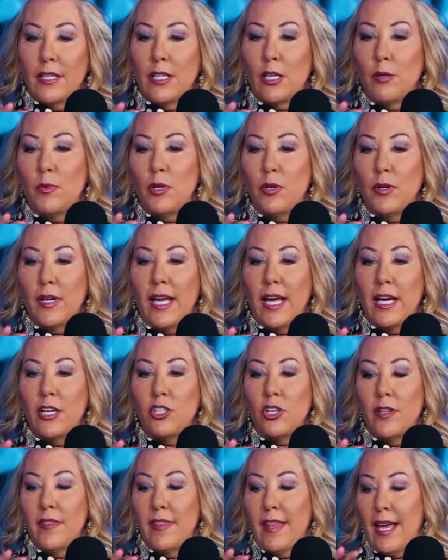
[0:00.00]

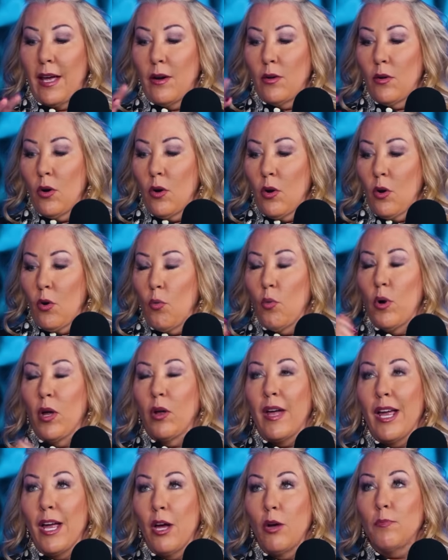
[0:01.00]
communication that
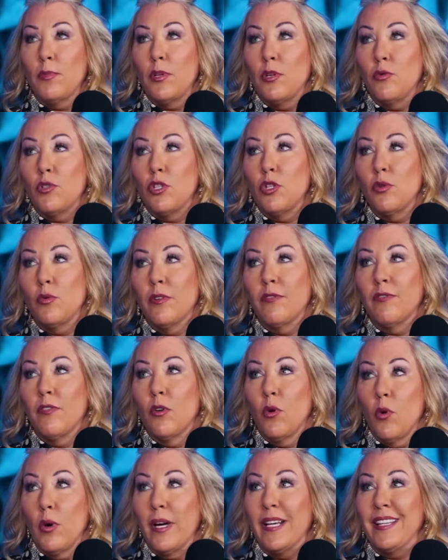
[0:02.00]
will help you to
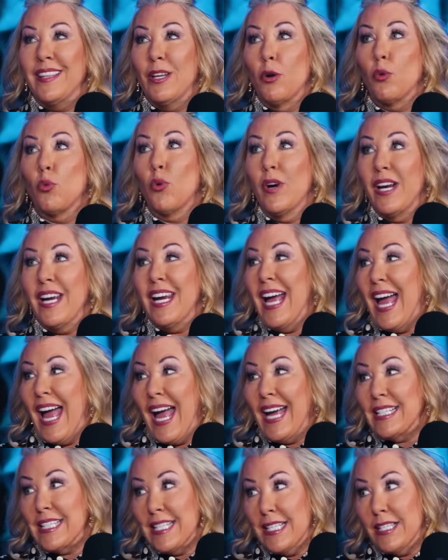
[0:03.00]
avoid the
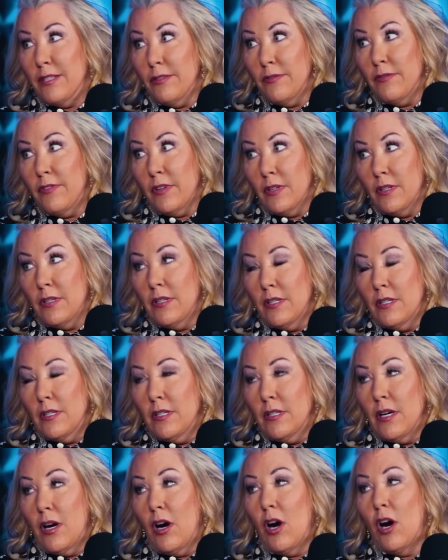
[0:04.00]
reactive
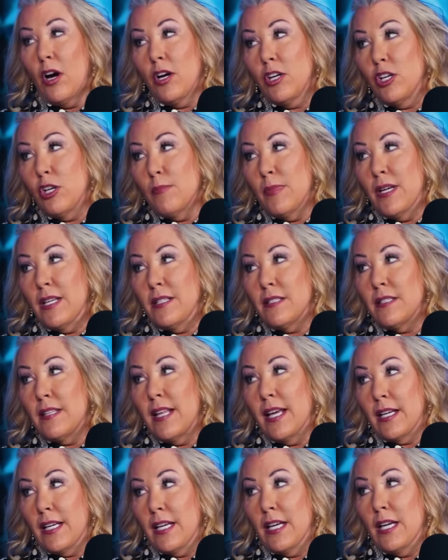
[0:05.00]
arguments
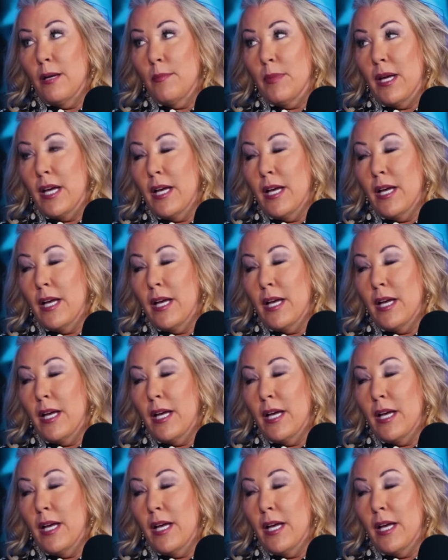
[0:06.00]
that come